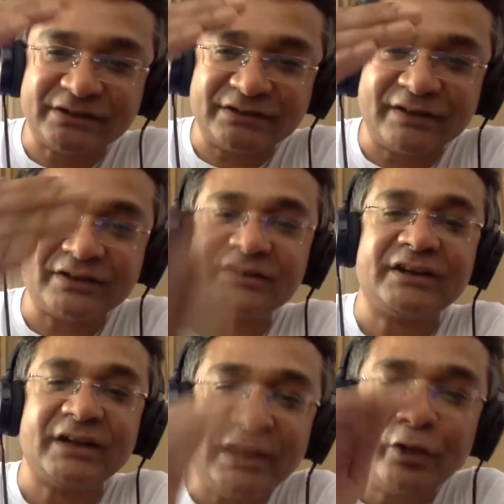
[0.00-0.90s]
they were
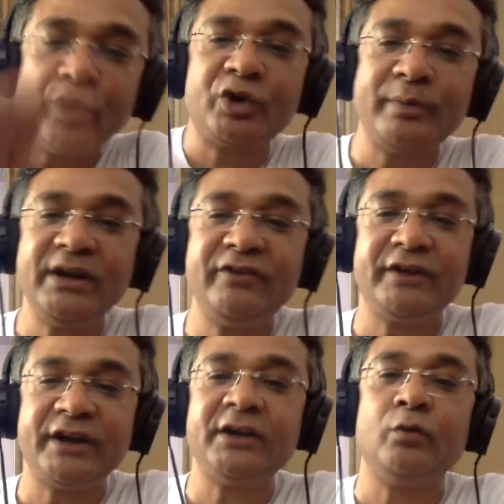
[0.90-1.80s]
certainly going to be
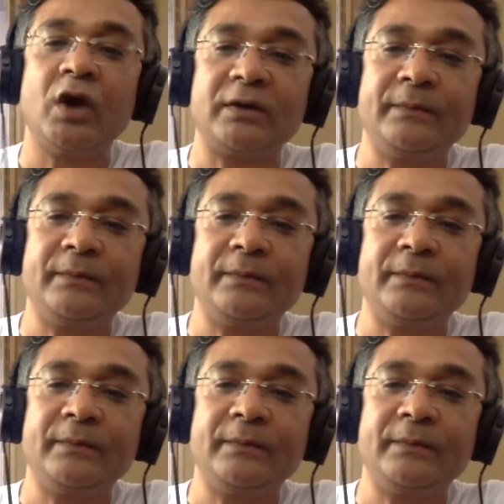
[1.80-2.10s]
defeated in war.